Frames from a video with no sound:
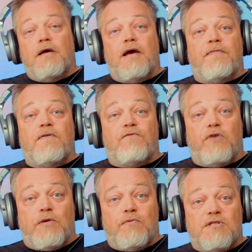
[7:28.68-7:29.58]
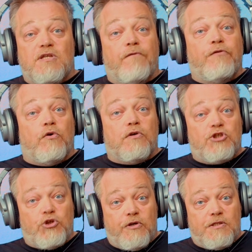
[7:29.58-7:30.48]
at the frequency of your
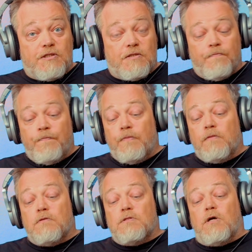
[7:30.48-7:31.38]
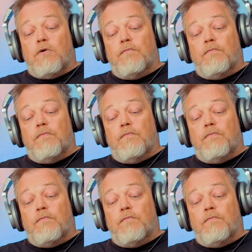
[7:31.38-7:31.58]
choice. So